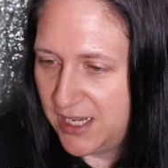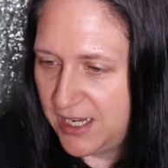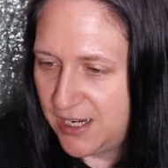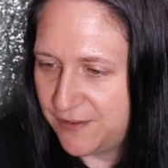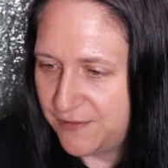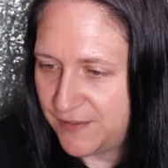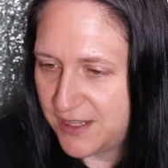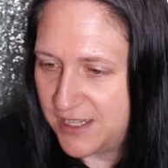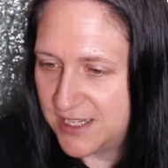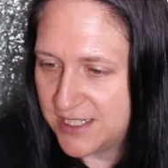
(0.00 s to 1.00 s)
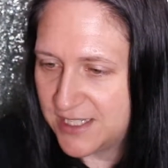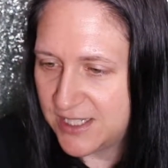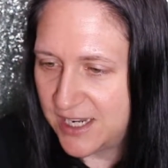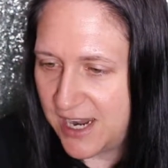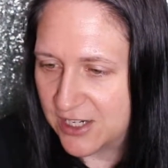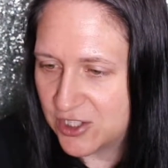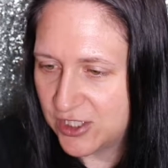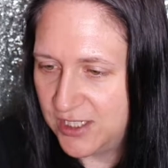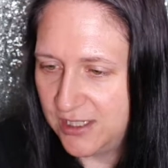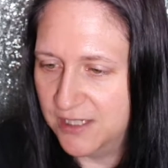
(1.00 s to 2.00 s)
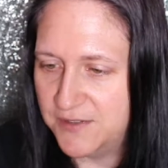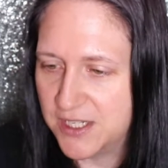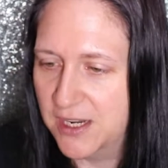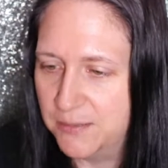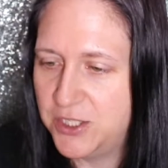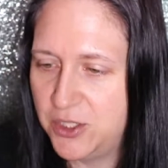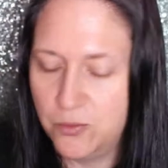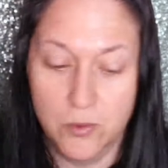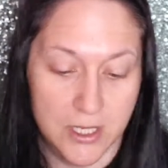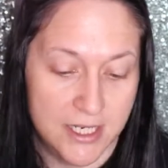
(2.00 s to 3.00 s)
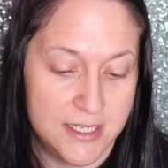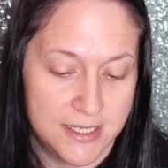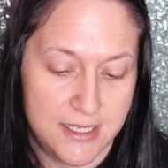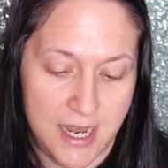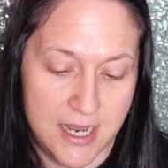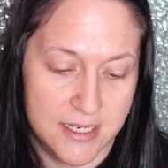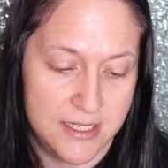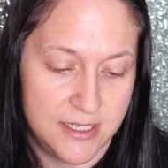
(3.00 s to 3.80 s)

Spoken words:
if this actually lives up to what it says.